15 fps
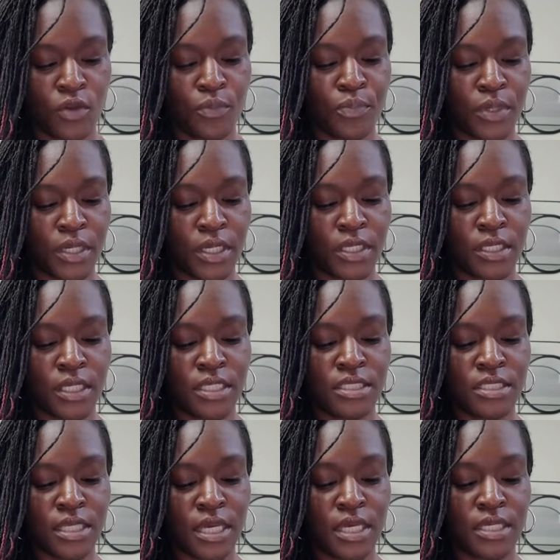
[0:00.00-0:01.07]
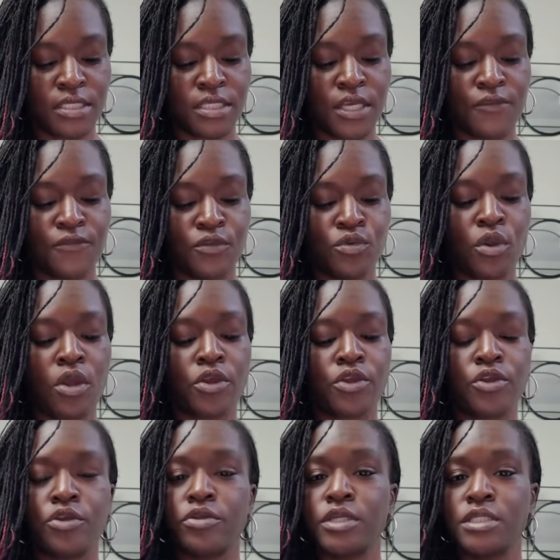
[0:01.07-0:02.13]
But it says, if you are
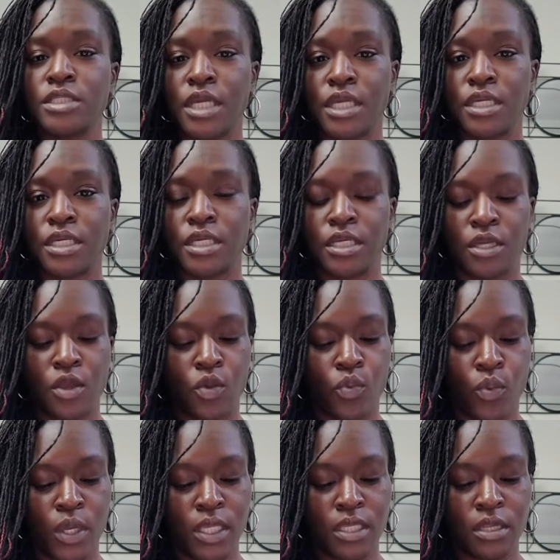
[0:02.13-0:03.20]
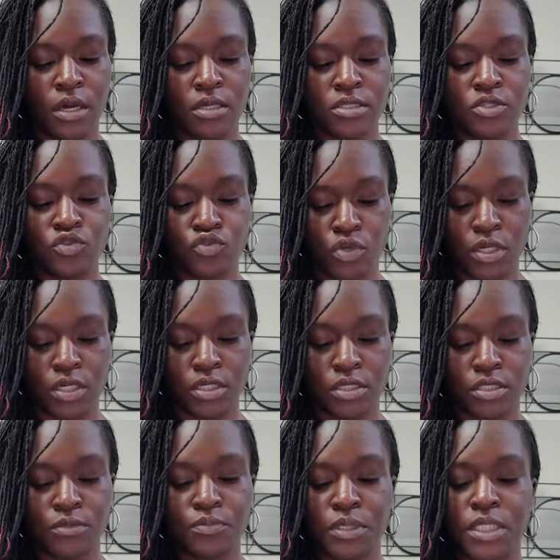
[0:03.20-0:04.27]
currently taking weight loss
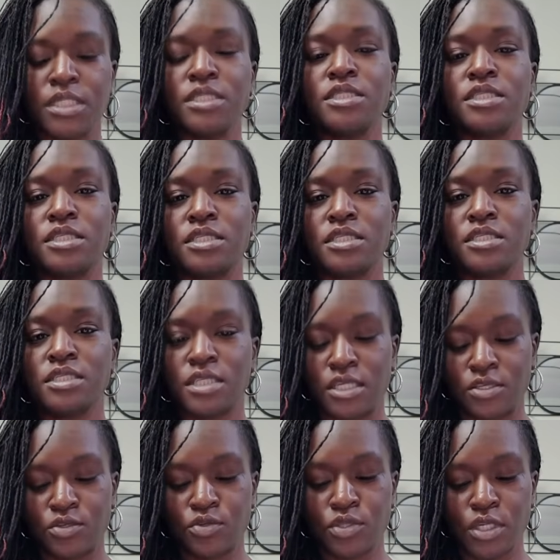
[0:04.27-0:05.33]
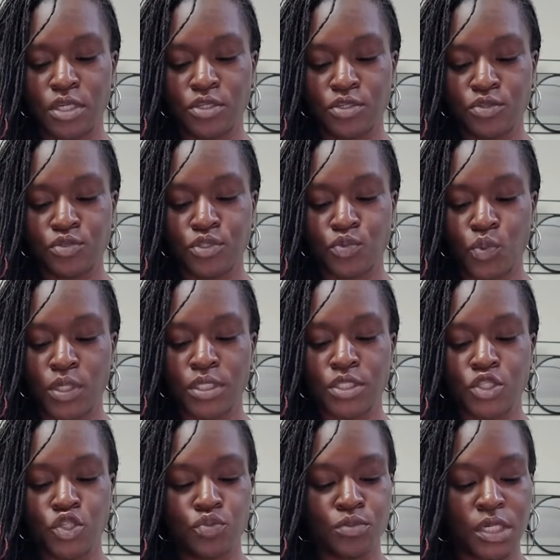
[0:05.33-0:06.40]
drugs, please discontinue their use 1 to
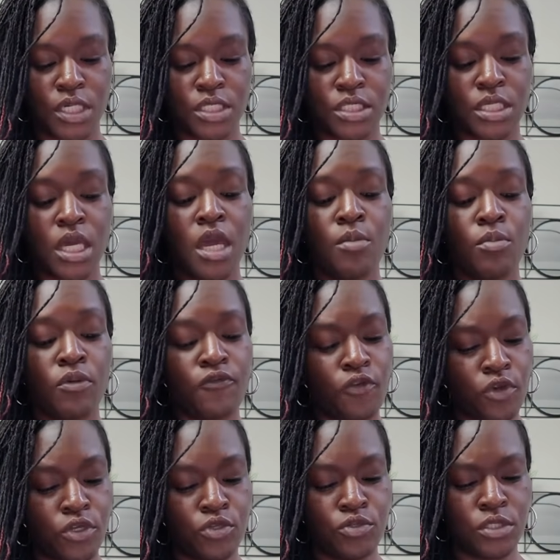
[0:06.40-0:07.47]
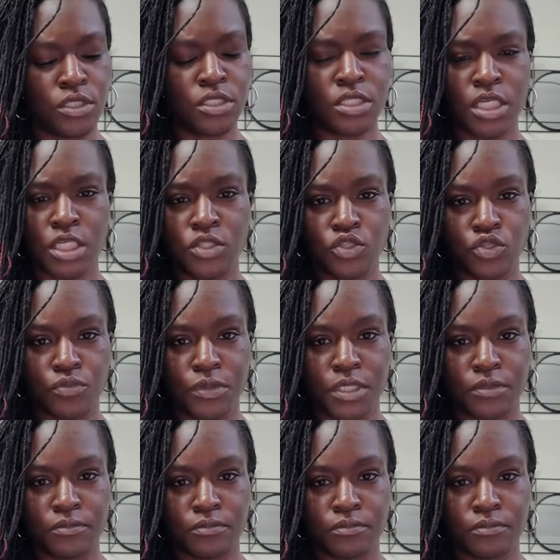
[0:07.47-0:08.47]
2 months before using this instrument.